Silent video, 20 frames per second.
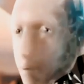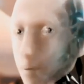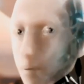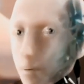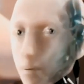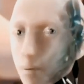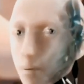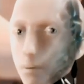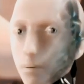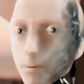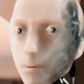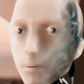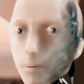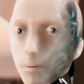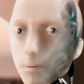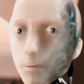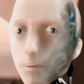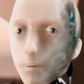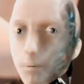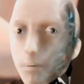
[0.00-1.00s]

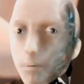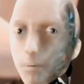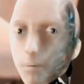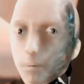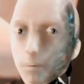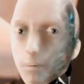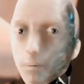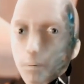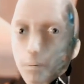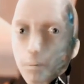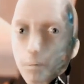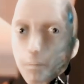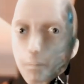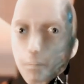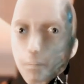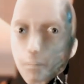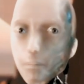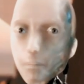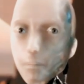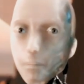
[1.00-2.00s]

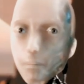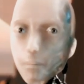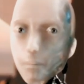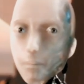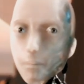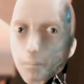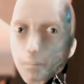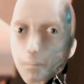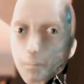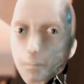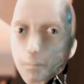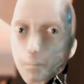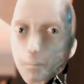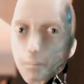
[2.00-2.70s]
No one is speaking in this clip.